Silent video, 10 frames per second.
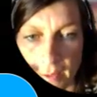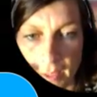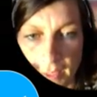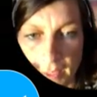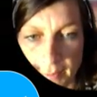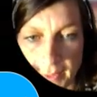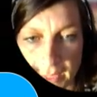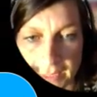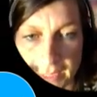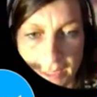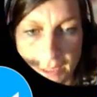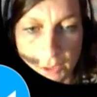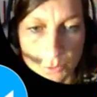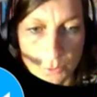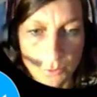then I'm going to
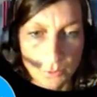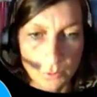continue